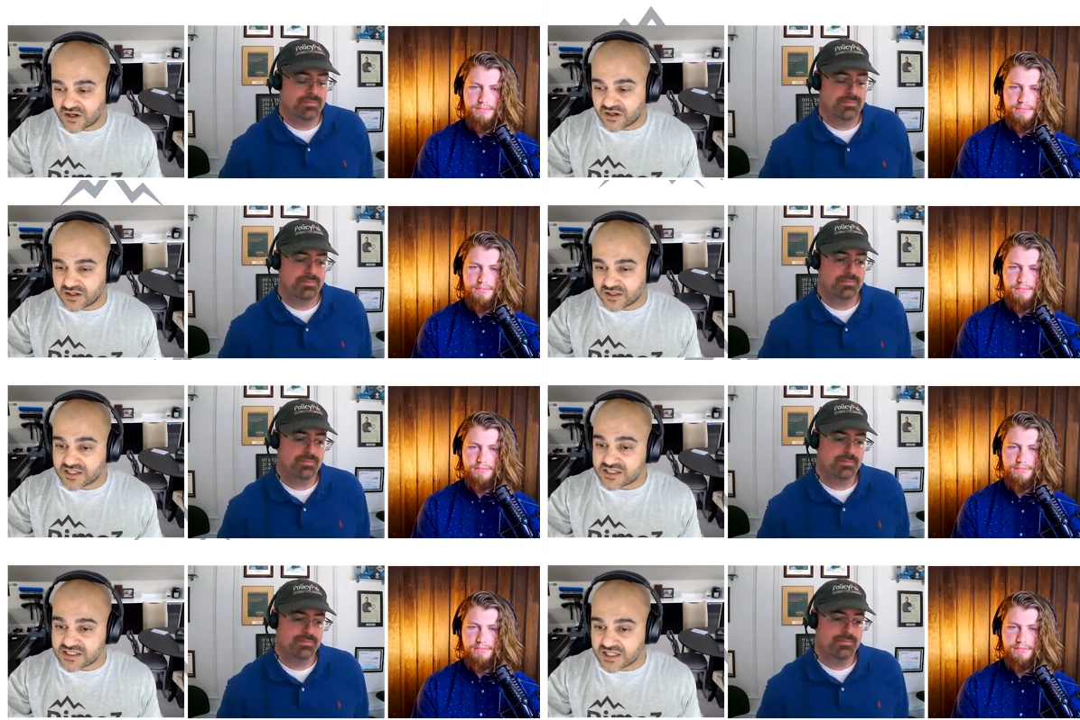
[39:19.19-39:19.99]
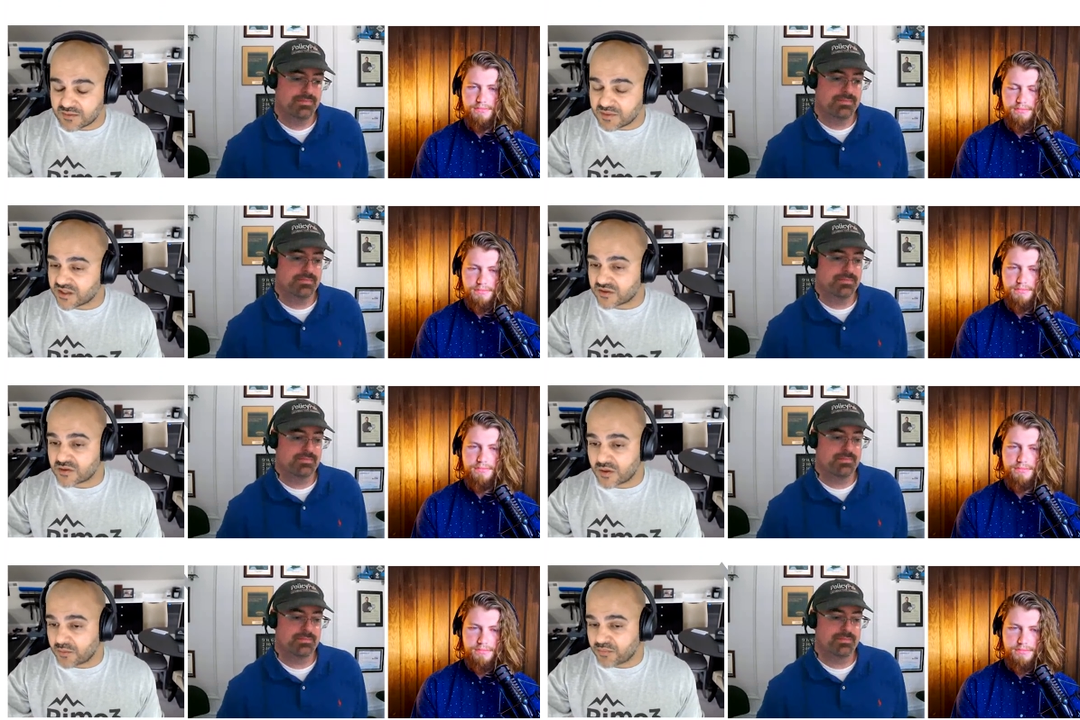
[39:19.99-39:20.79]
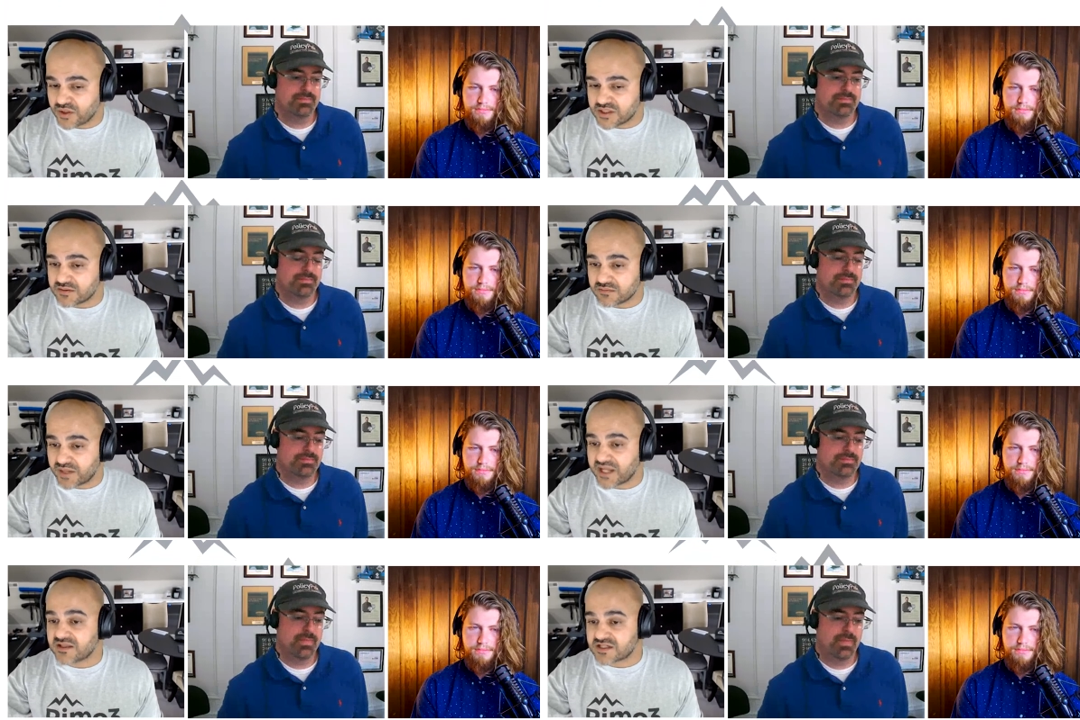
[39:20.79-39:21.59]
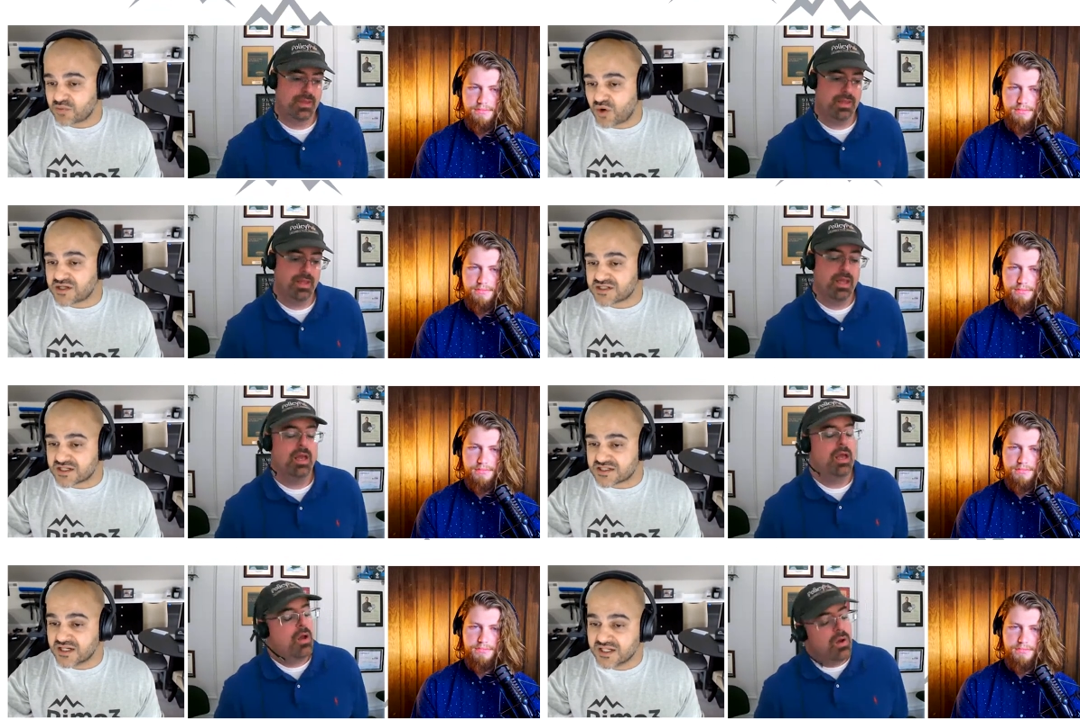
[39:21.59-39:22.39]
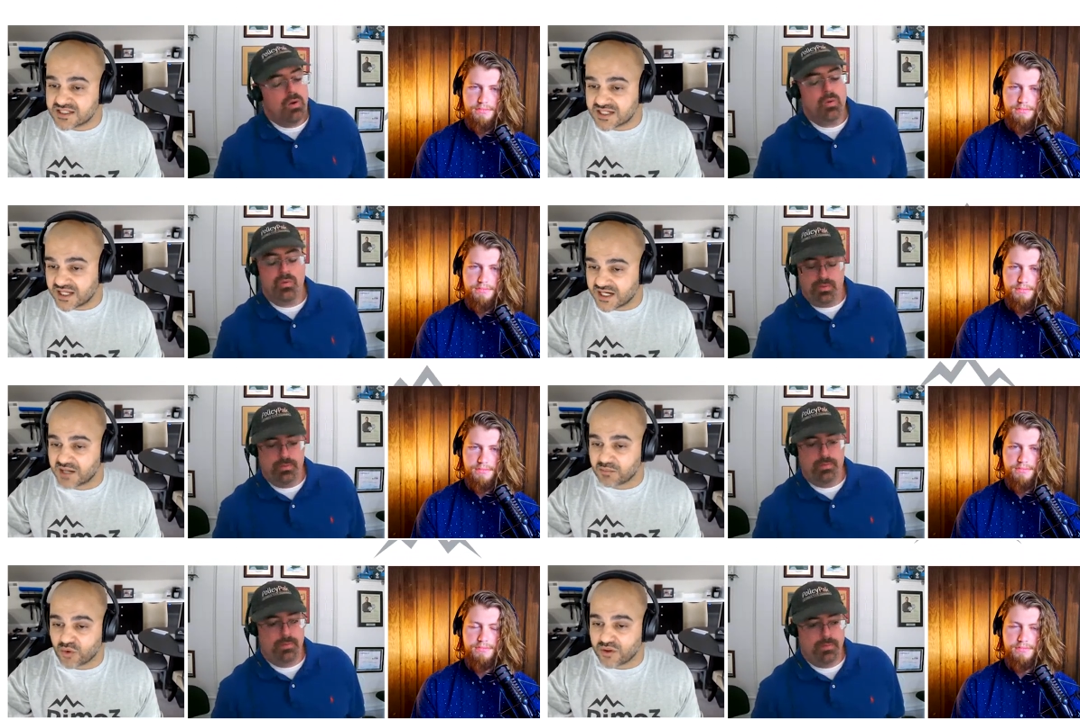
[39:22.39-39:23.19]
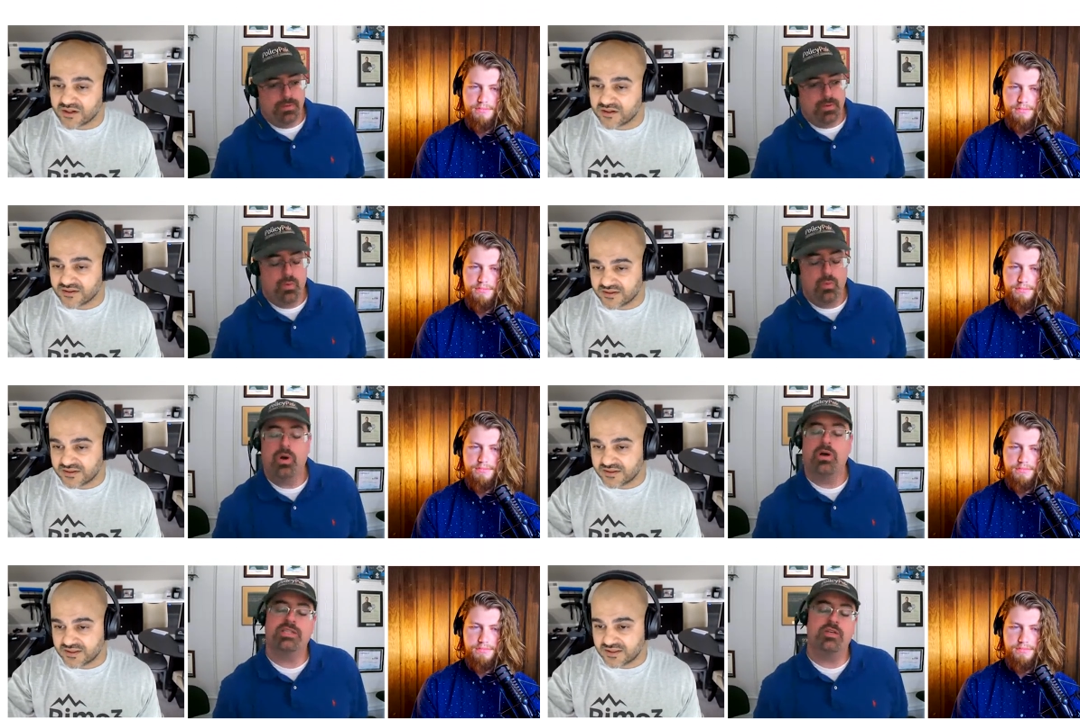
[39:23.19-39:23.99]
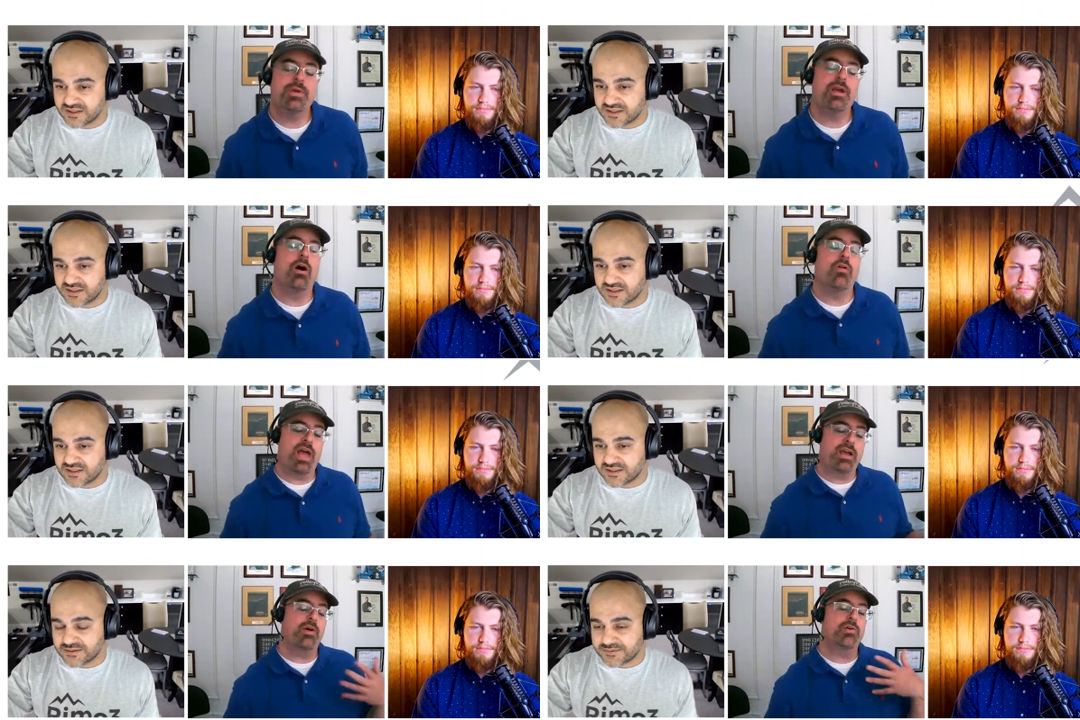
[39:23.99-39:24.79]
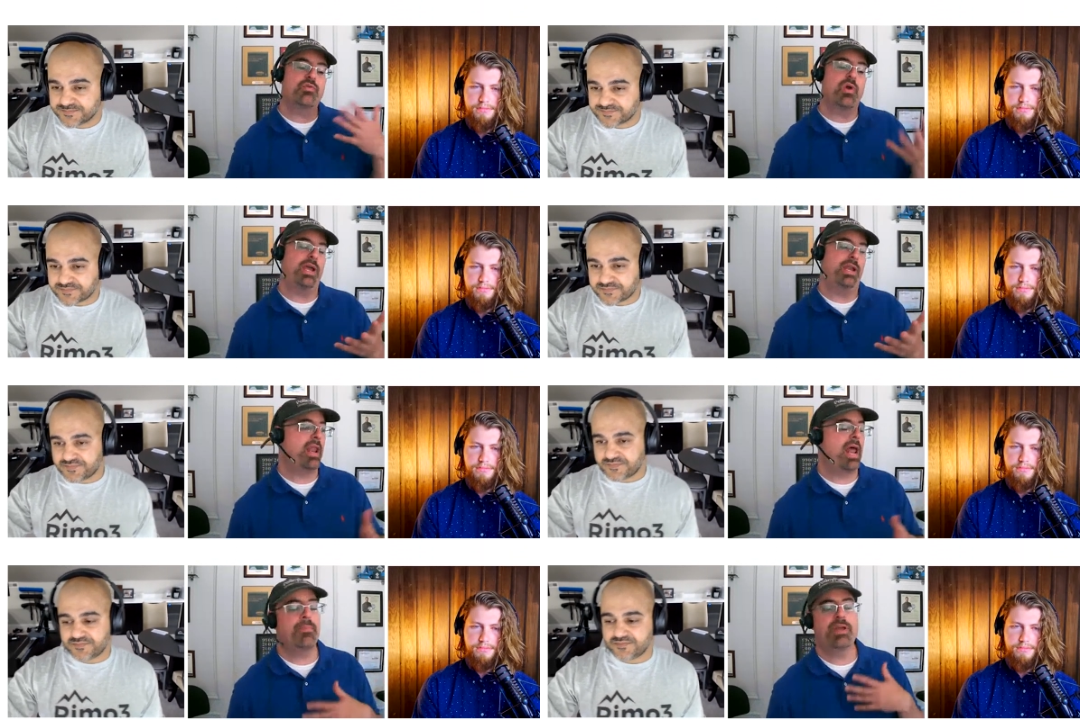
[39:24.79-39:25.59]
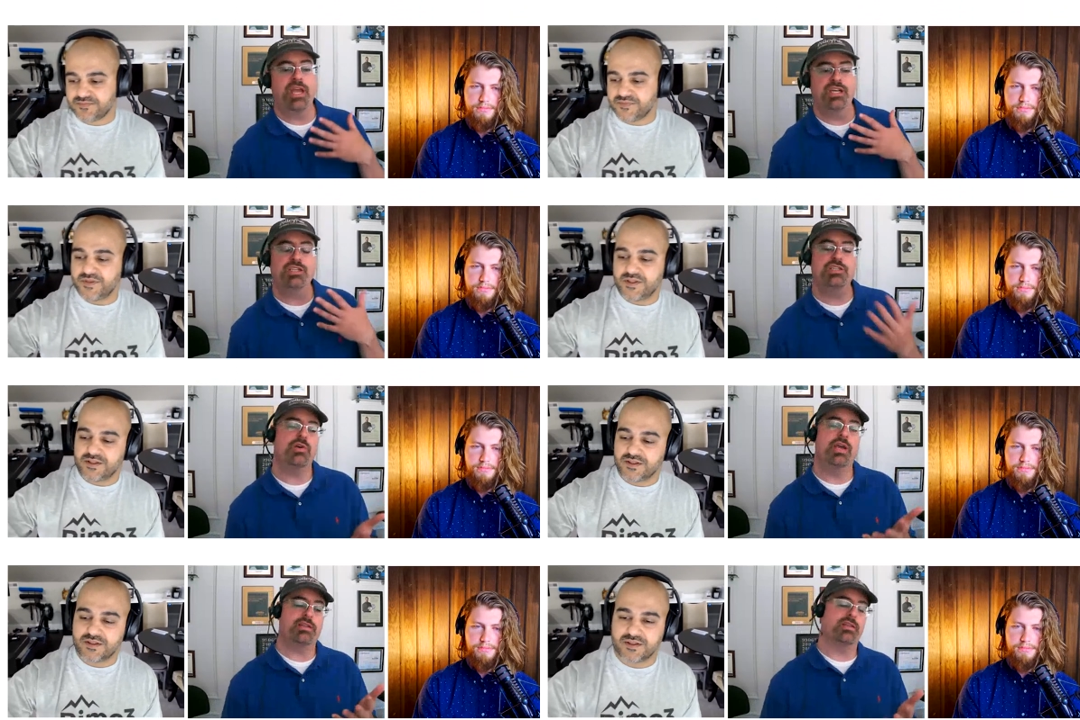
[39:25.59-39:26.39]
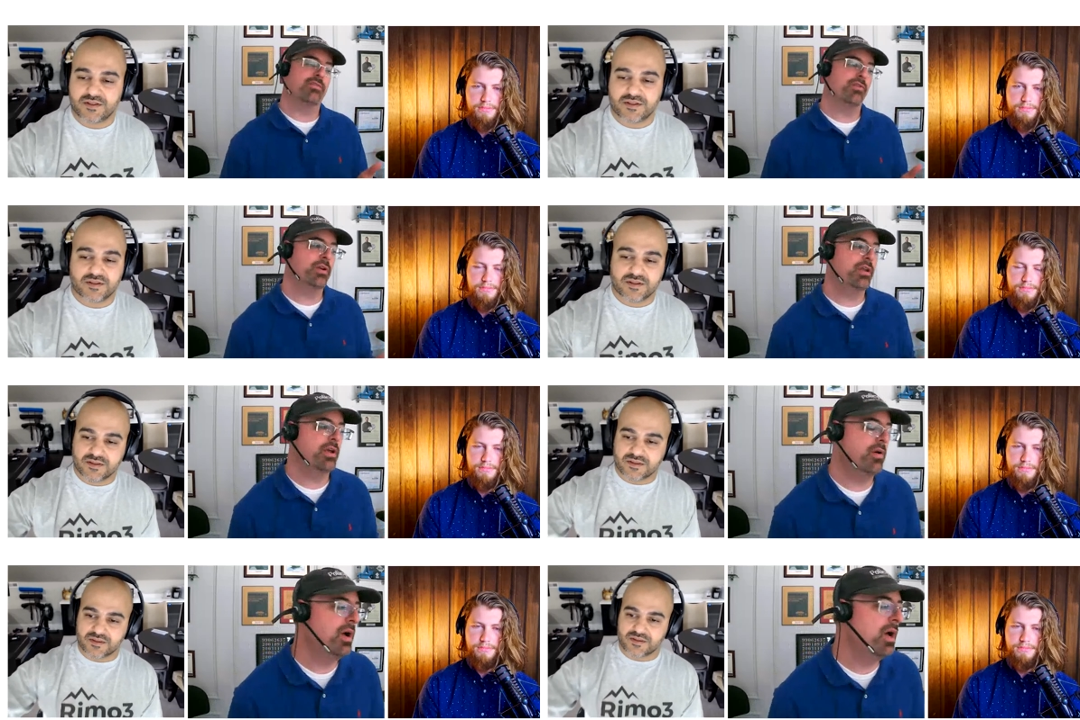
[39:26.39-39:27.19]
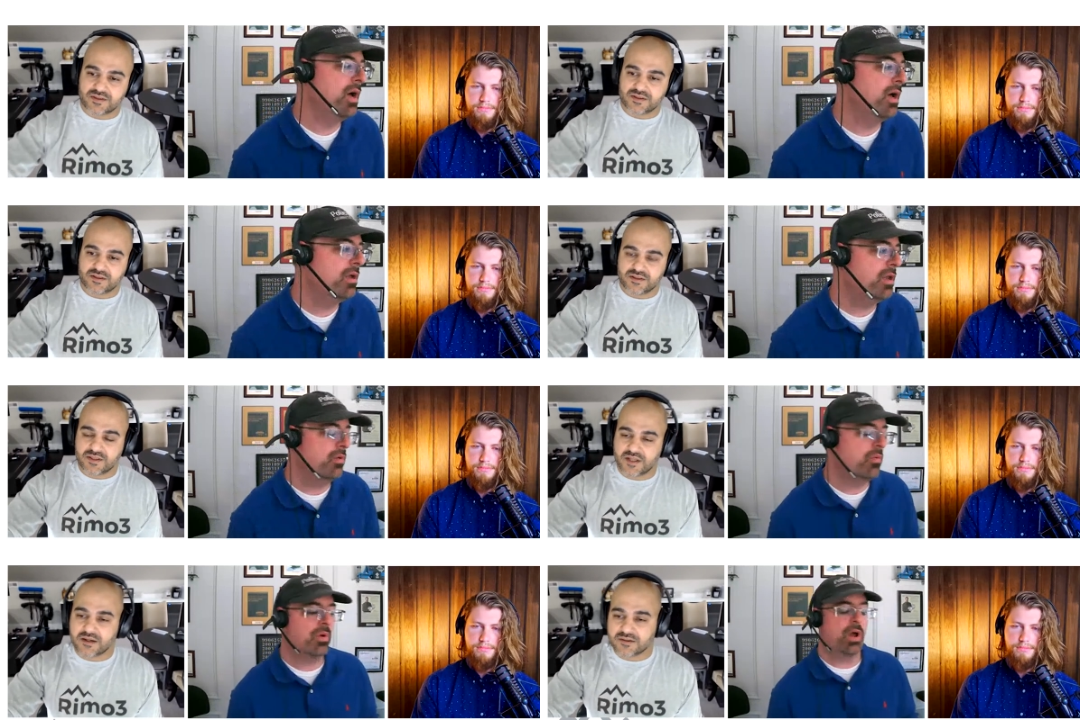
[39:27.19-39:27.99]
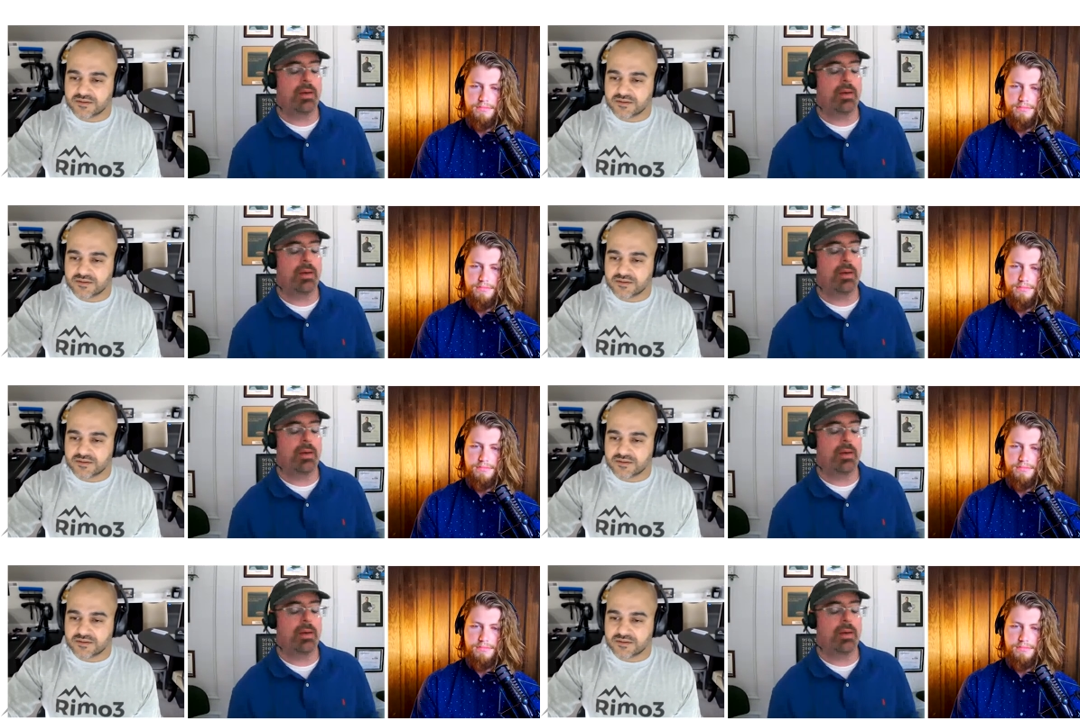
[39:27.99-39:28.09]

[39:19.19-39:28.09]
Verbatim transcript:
Speaker 1: are this is going to be a, a pretty painless process to get onboarded.
Speaker 2: Well, assuming all that goes right and applications do get delivered, you know, uh, you know yeah. what